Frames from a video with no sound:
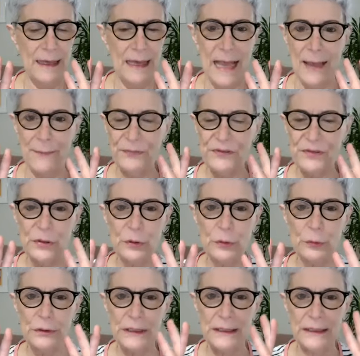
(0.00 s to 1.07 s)

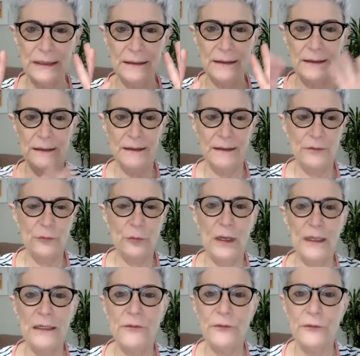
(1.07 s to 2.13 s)
Absolutely
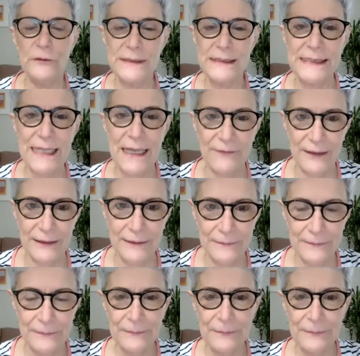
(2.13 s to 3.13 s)
24/7,